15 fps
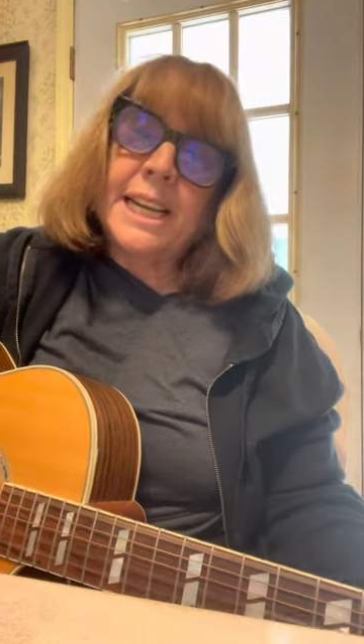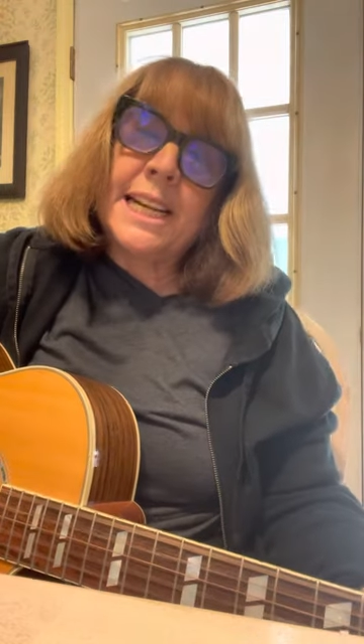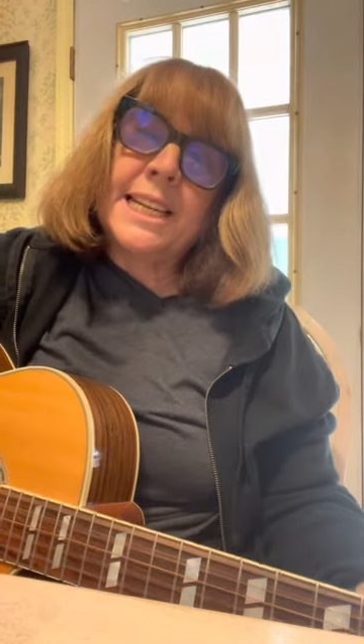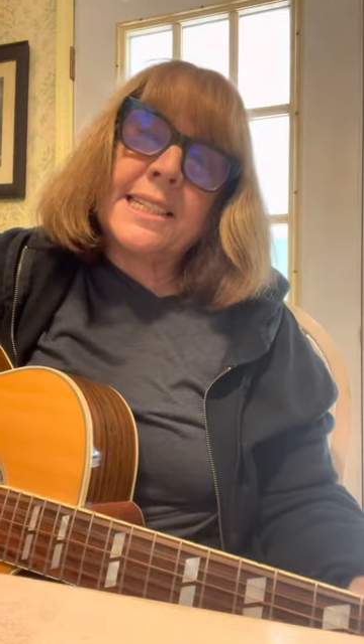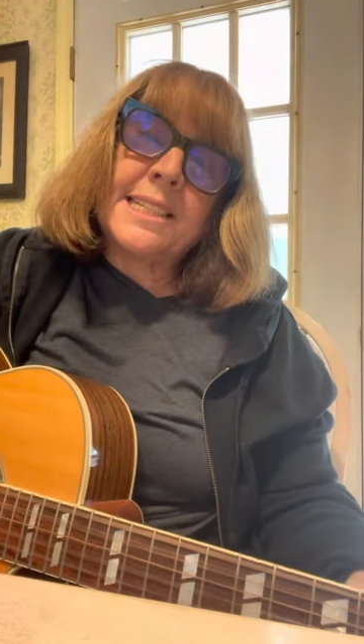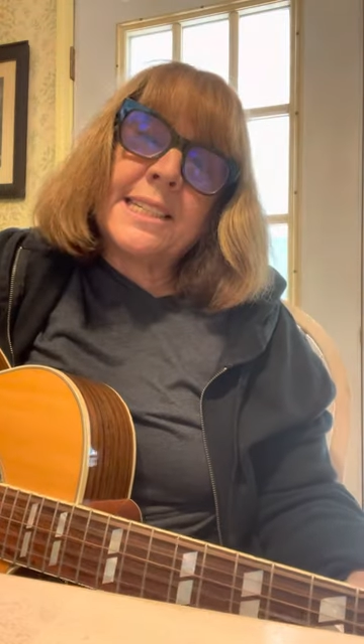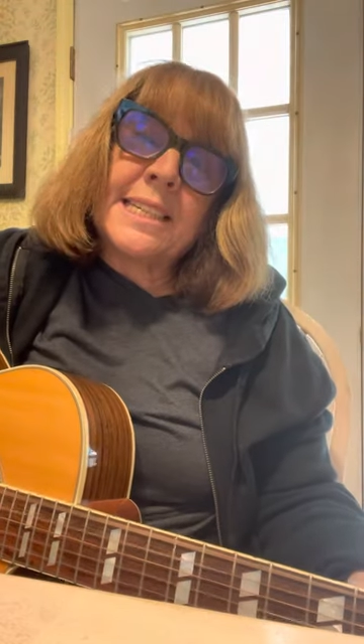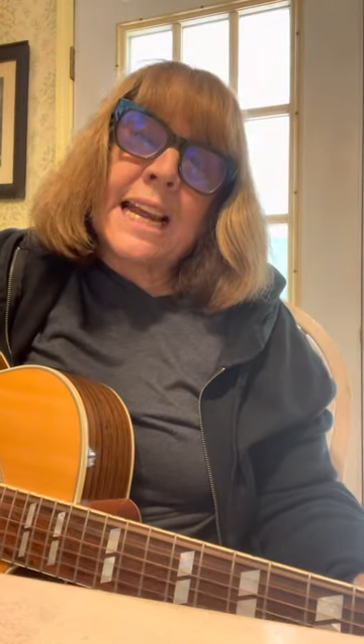
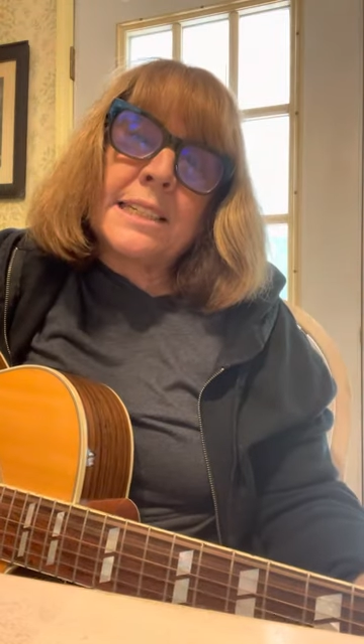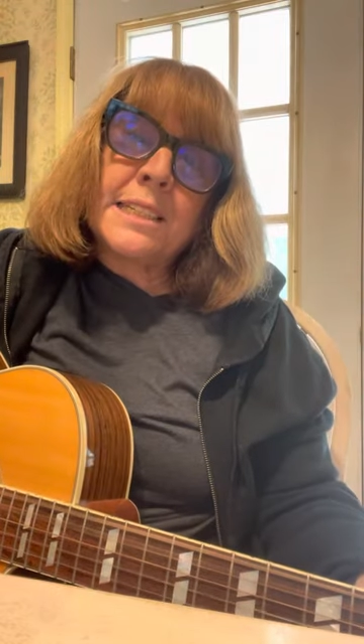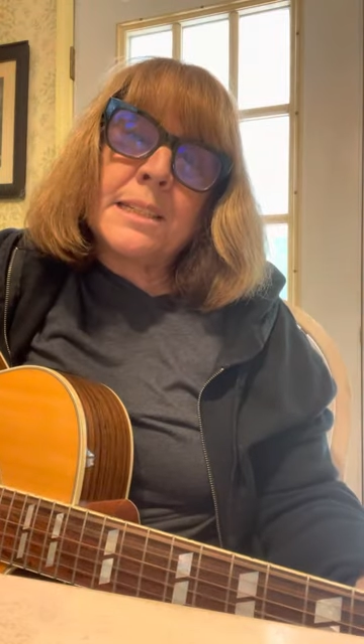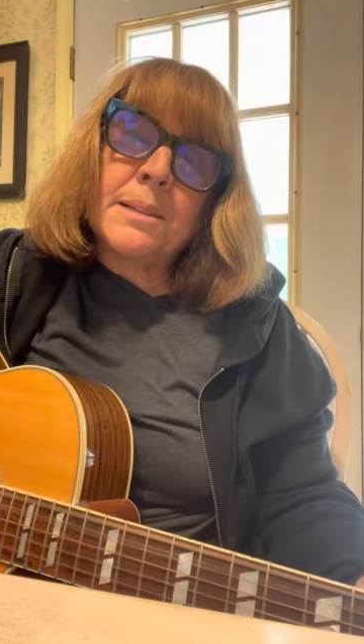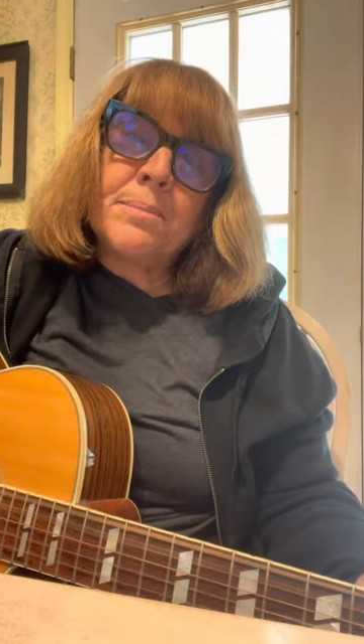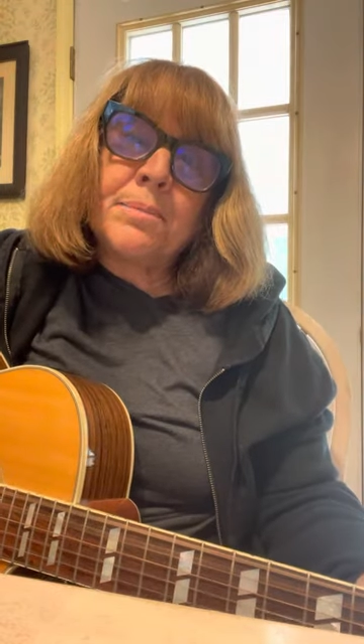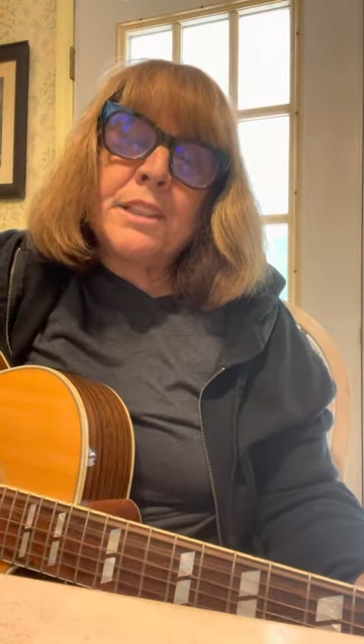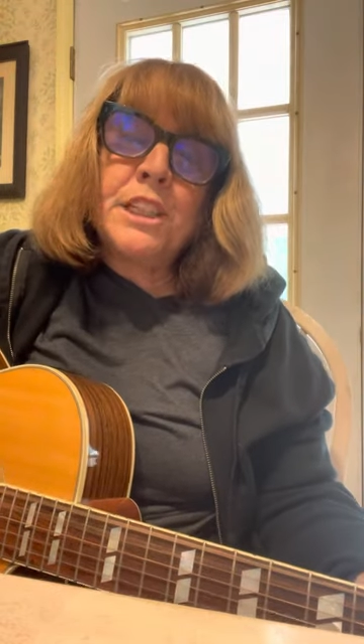It's not
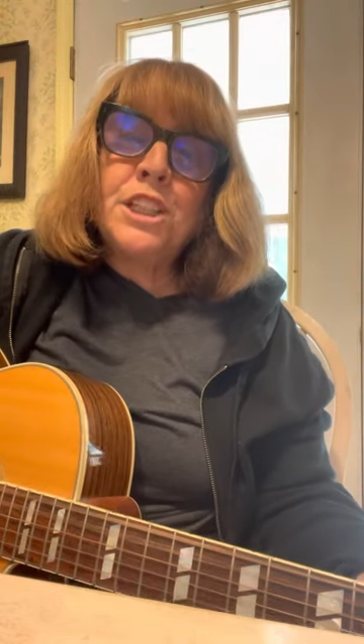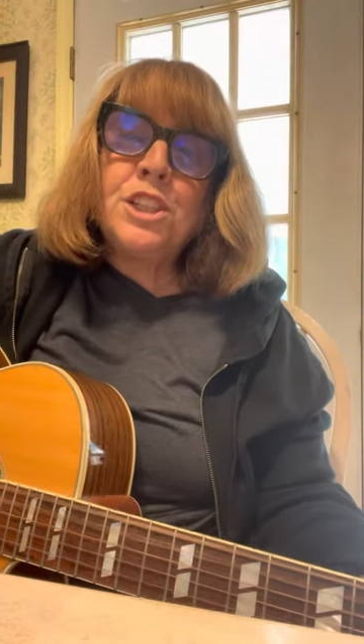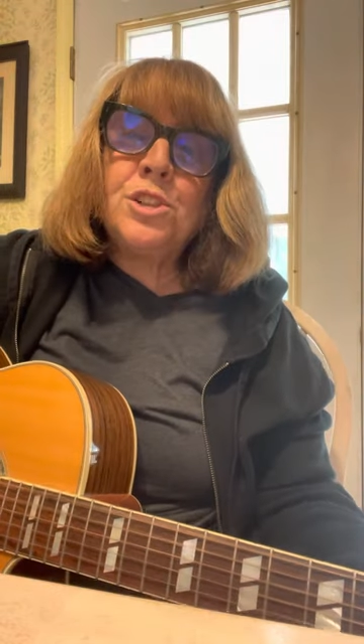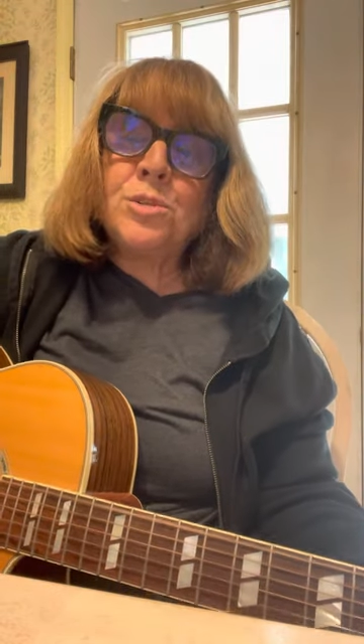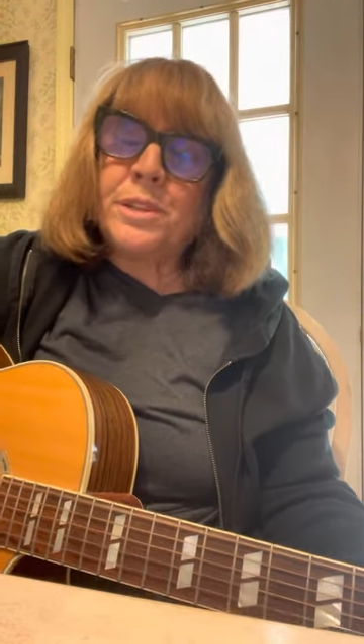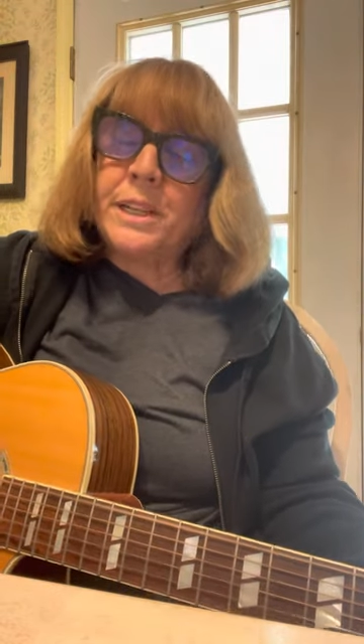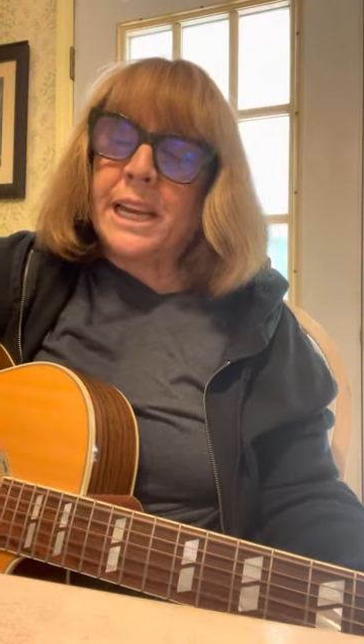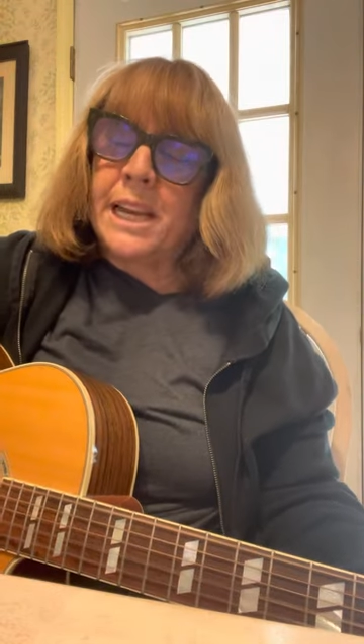something
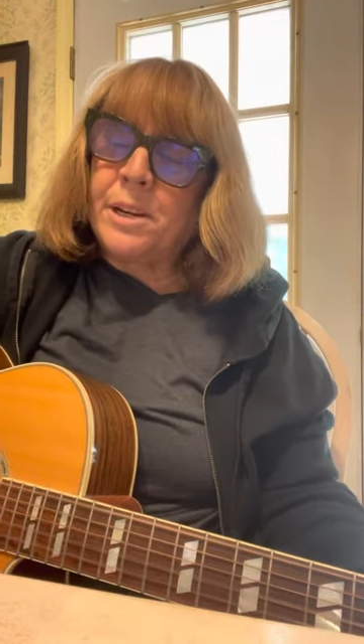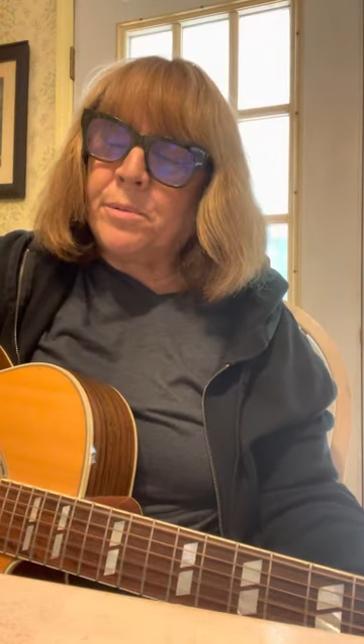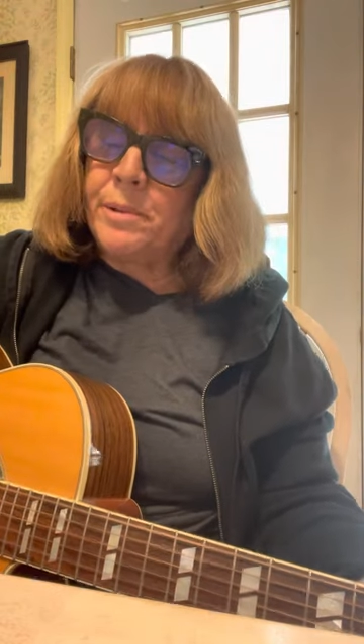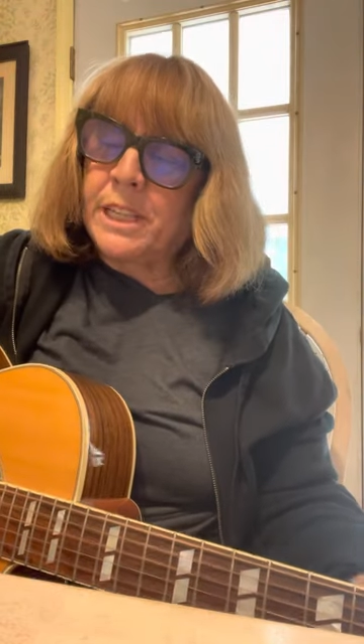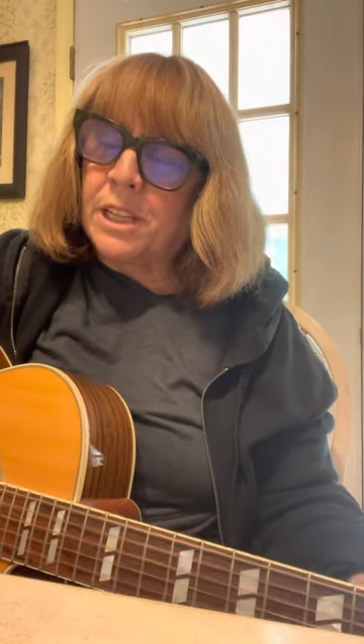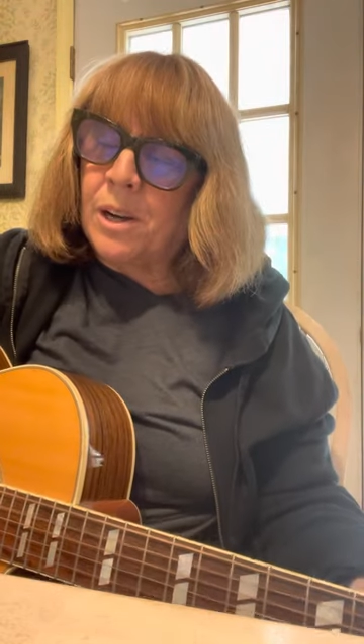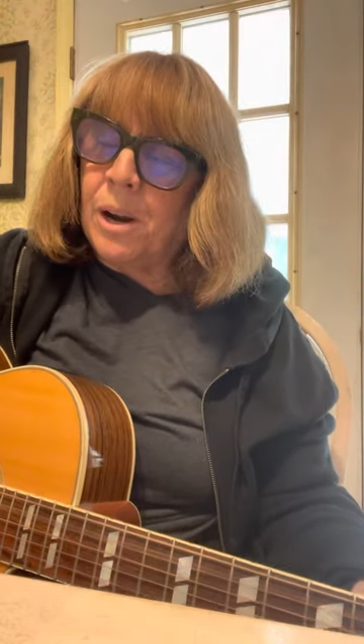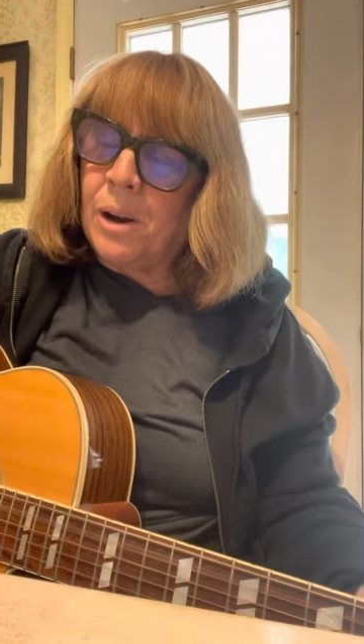you can
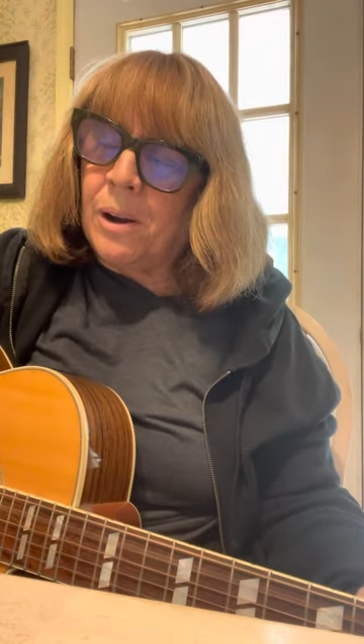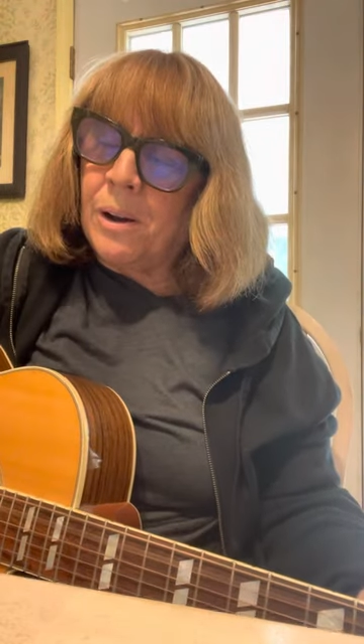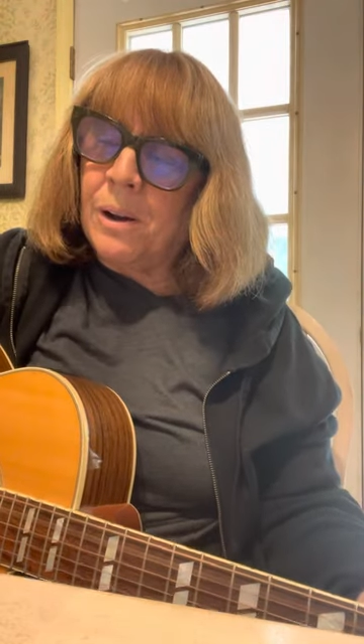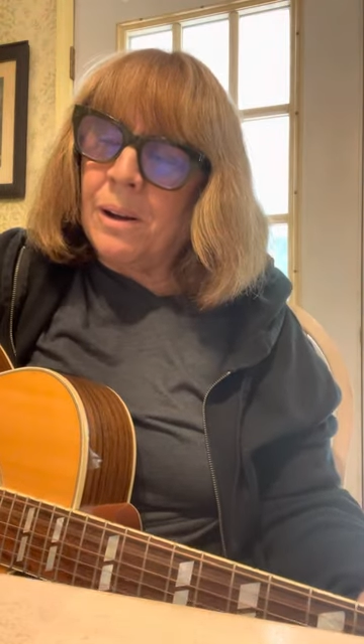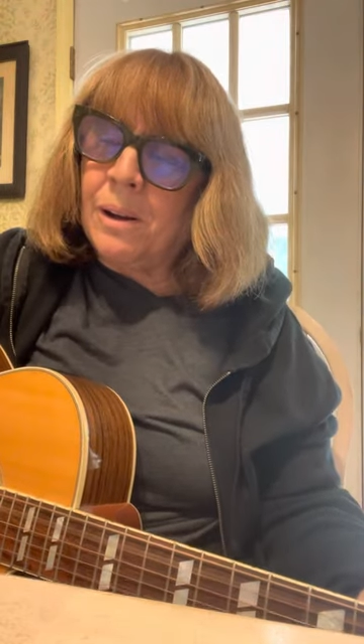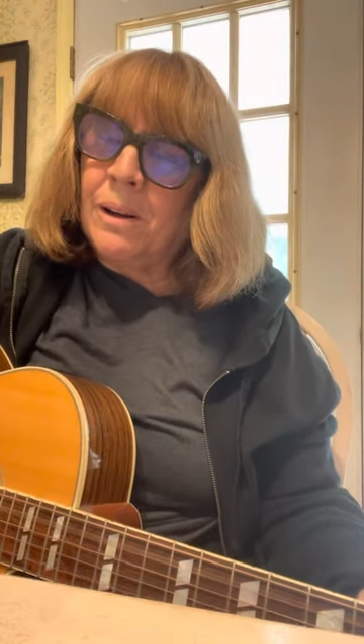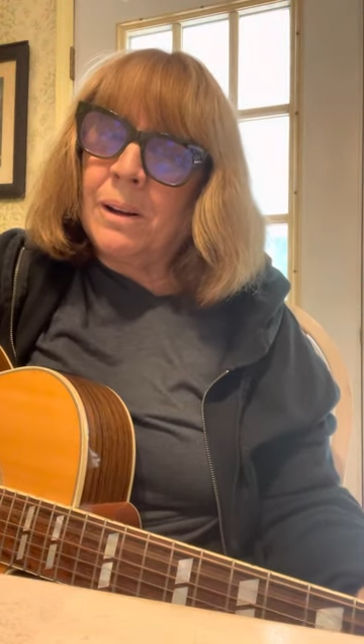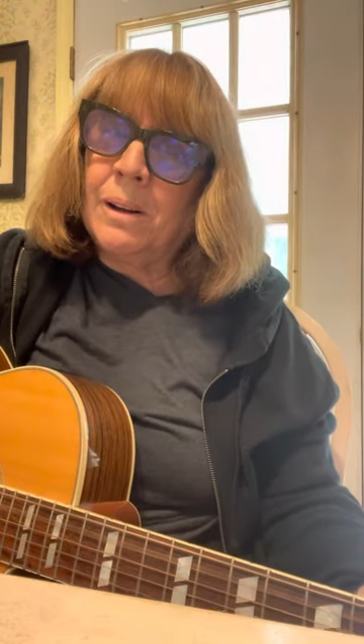
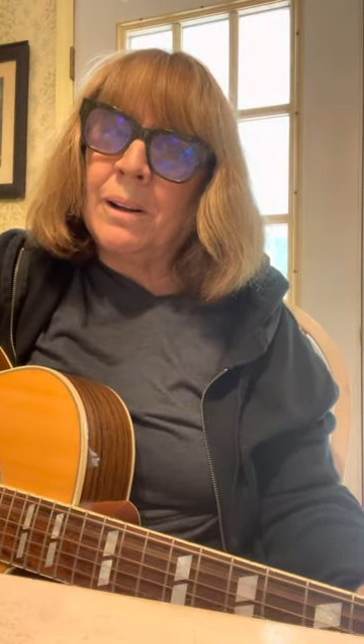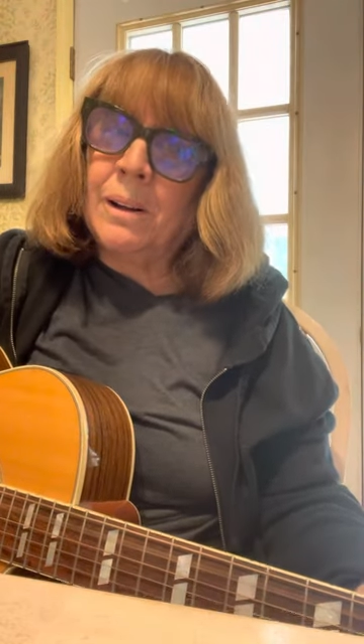recall.